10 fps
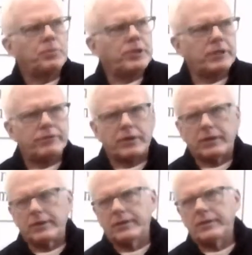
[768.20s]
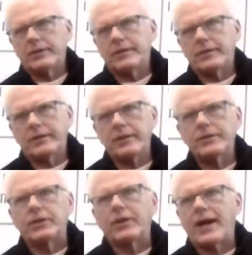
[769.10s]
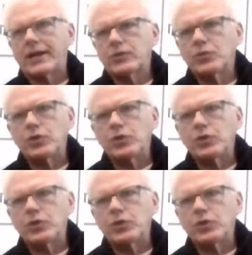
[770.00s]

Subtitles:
a little bit of in the locker